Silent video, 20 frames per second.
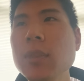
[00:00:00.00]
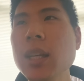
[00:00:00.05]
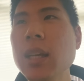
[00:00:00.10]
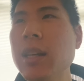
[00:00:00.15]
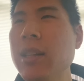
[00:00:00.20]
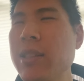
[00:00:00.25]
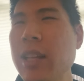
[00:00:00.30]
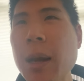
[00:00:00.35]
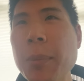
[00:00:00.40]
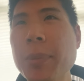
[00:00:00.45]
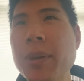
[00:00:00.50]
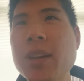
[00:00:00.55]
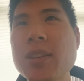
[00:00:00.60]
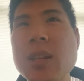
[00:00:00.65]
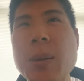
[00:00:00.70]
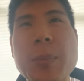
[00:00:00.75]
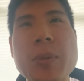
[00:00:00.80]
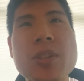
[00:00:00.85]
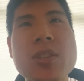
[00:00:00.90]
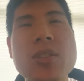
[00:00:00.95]
it's not because
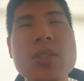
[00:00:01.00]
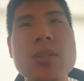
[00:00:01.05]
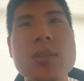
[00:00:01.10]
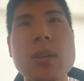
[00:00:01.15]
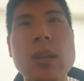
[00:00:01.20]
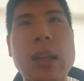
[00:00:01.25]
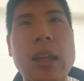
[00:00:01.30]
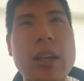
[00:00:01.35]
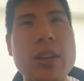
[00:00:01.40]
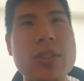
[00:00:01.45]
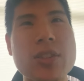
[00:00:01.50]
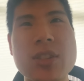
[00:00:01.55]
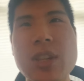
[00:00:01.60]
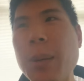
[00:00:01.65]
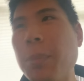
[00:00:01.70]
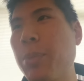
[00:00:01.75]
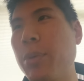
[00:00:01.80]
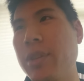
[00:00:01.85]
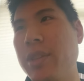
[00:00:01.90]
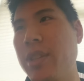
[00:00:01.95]
I'm a, like a
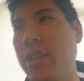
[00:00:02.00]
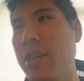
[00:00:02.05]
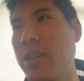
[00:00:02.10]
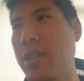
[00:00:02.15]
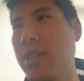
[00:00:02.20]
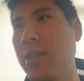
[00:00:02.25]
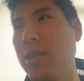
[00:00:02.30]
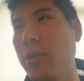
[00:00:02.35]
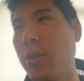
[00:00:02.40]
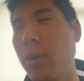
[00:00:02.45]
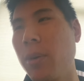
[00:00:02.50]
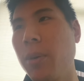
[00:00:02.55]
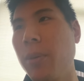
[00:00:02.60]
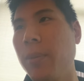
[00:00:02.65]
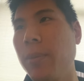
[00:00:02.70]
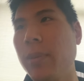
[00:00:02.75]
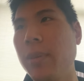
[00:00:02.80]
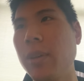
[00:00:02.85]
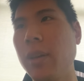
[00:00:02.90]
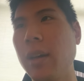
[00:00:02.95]
separatist or
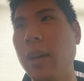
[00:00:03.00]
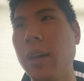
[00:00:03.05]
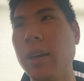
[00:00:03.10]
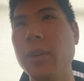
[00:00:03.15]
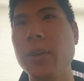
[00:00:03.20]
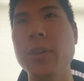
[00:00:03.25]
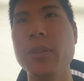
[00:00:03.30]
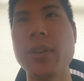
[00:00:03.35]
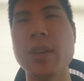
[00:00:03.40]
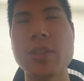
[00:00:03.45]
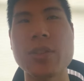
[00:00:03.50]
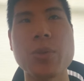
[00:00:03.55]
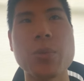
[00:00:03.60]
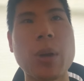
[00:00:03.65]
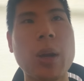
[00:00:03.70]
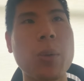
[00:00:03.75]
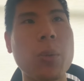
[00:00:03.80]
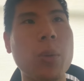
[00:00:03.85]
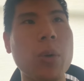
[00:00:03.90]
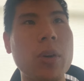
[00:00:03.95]
I don't know if that's the
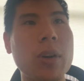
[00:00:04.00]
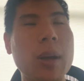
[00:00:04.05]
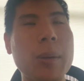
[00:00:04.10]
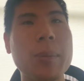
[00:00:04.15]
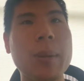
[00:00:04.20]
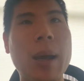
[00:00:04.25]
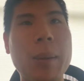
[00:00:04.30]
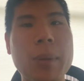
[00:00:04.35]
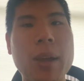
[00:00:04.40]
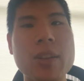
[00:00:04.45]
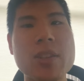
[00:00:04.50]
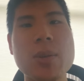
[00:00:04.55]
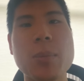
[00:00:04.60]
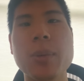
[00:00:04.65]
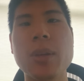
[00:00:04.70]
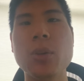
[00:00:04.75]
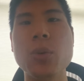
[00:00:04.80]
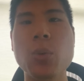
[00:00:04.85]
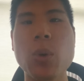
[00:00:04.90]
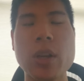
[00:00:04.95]
right word. I'm, I'm not
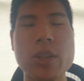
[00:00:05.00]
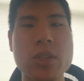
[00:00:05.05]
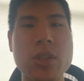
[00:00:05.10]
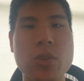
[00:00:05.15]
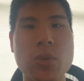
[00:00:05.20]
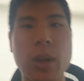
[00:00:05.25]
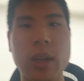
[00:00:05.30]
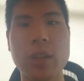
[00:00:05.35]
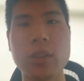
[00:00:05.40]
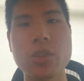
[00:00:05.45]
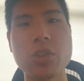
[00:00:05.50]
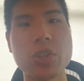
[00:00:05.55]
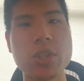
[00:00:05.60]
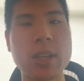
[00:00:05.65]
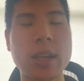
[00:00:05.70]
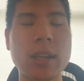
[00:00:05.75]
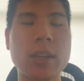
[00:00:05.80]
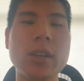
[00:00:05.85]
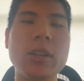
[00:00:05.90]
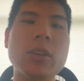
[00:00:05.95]
somebody who wants to just
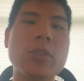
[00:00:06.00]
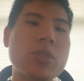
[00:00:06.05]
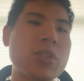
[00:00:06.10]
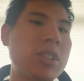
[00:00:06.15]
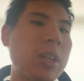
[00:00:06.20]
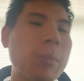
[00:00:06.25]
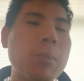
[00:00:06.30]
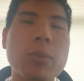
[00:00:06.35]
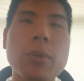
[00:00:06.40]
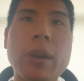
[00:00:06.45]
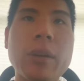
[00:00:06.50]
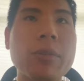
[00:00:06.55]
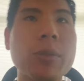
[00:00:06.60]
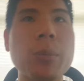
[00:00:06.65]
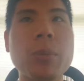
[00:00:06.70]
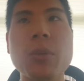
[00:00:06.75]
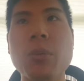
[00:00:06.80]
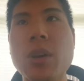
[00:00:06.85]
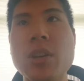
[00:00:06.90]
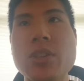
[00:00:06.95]
like, you know, separate
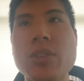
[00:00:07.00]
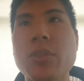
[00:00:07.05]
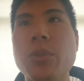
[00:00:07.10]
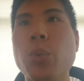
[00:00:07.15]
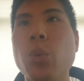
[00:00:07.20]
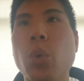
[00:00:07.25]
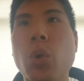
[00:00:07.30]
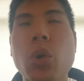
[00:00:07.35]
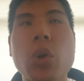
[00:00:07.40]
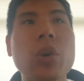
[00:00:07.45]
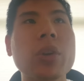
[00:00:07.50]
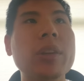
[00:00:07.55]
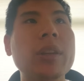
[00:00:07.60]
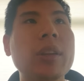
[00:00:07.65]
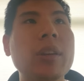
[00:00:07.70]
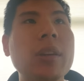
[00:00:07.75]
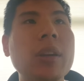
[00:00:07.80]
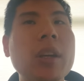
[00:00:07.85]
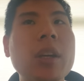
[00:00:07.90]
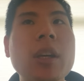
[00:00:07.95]
from the rest of the world
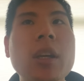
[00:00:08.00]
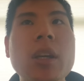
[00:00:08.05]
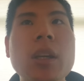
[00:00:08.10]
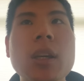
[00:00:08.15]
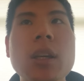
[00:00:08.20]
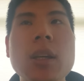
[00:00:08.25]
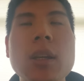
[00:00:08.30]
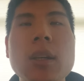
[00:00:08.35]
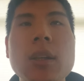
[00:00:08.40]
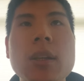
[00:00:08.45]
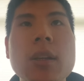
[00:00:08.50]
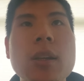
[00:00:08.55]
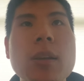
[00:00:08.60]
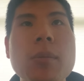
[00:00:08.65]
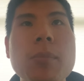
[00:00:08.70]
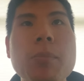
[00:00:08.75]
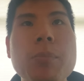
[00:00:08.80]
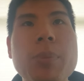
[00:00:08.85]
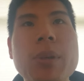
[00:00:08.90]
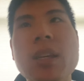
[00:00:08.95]
and
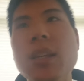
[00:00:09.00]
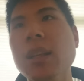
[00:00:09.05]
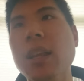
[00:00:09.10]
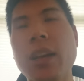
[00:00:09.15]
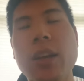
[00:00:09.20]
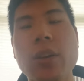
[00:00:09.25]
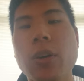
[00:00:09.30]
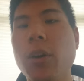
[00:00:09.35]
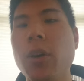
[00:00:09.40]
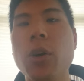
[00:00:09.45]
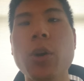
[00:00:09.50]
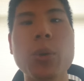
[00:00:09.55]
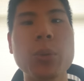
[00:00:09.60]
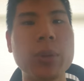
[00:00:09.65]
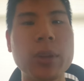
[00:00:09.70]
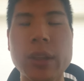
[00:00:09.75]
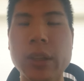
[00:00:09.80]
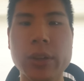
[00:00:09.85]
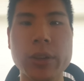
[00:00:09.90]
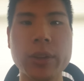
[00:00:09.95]
be like our
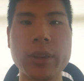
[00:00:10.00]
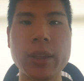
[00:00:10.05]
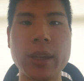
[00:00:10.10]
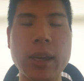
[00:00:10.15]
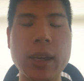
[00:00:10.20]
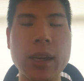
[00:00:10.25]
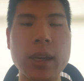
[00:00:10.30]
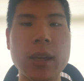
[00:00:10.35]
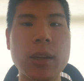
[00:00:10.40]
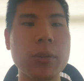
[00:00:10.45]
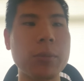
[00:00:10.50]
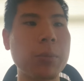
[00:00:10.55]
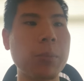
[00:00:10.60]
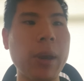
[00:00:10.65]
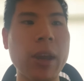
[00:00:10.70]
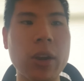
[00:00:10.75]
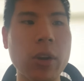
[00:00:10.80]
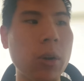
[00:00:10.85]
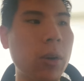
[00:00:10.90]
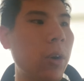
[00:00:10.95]
own little thing and
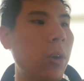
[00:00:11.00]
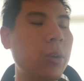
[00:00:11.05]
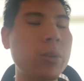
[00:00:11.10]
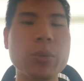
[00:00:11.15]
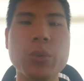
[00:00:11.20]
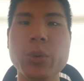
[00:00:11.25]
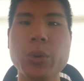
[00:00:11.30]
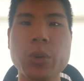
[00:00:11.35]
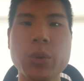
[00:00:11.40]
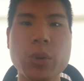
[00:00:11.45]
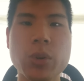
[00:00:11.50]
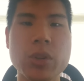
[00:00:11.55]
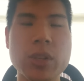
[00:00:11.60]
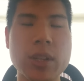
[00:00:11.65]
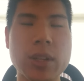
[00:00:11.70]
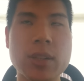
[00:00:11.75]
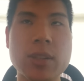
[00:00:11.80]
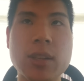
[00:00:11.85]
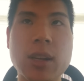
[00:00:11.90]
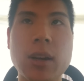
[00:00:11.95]
make our own rules,
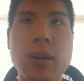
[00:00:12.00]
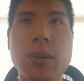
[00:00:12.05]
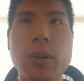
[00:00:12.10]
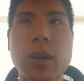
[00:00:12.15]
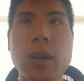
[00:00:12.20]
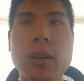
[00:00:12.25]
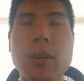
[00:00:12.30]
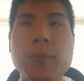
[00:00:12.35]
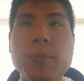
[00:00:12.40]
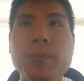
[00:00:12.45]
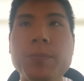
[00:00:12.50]
etc.